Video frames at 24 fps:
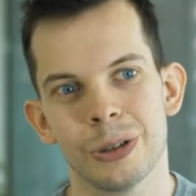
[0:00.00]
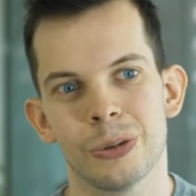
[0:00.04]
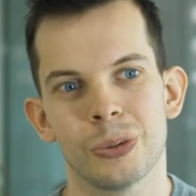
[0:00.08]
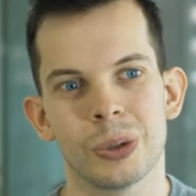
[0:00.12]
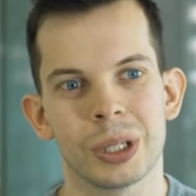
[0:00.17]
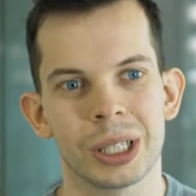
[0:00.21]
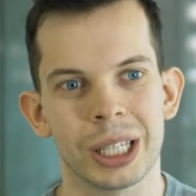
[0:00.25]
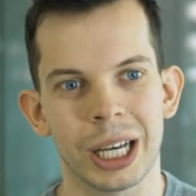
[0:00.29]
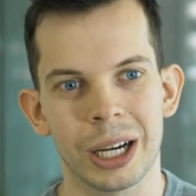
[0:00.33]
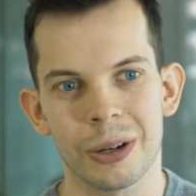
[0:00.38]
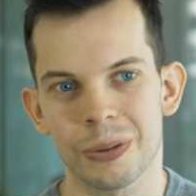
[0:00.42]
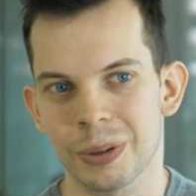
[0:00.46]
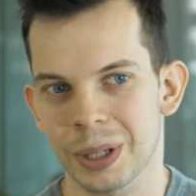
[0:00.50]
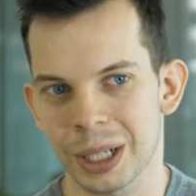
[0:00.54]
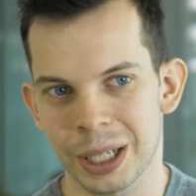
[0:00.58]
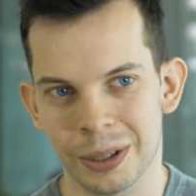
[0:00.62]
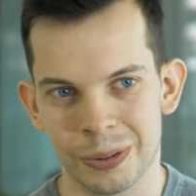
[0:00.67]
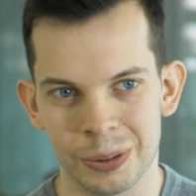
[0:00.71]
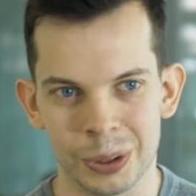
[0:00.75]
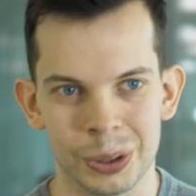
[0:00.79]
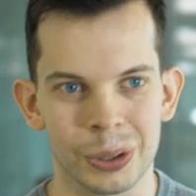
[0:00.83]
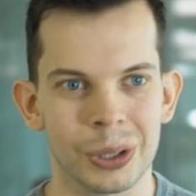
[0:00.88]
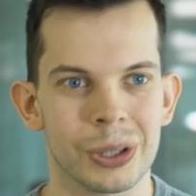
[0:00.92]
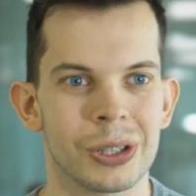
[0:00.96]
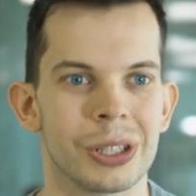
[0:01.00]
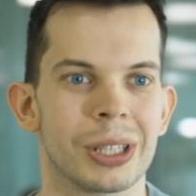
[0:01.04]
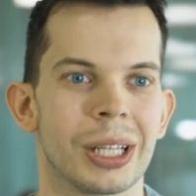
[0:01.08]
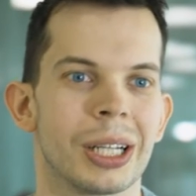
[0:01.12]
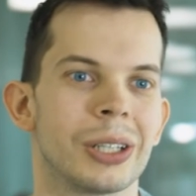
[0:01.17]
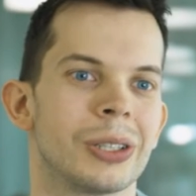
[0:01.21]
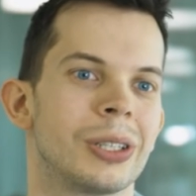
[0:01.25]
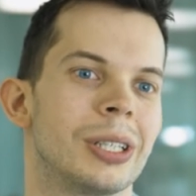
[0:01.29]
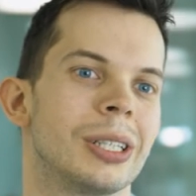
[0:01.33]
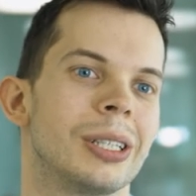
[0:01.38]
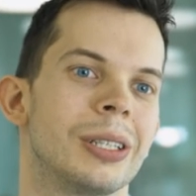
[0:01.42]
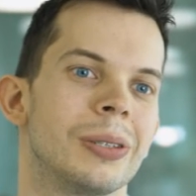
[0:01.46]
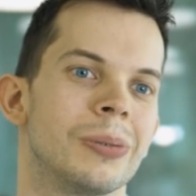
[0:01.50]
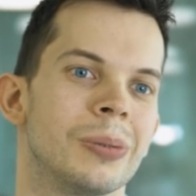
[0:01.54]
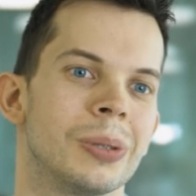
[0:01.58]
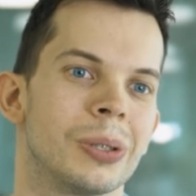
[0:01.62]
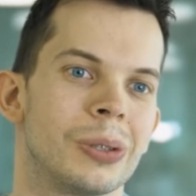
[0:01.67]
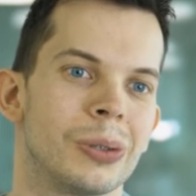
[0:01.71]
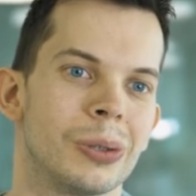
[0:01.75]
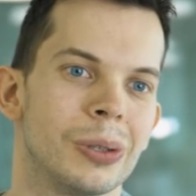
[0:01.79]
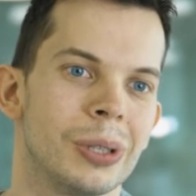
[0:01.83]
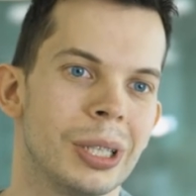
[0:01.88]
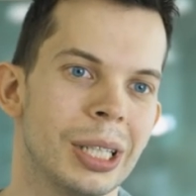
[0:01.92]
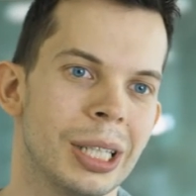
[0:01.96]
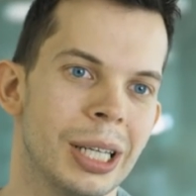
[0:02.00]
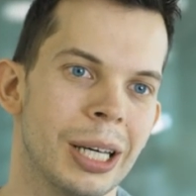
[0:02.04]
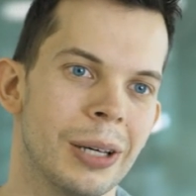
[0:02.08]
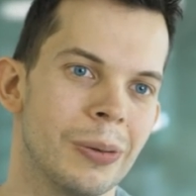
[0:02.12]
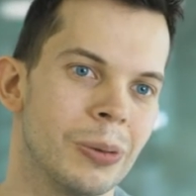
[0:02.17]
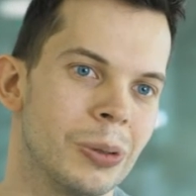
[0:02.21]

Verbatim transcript: 1 hour, I will not start it even today.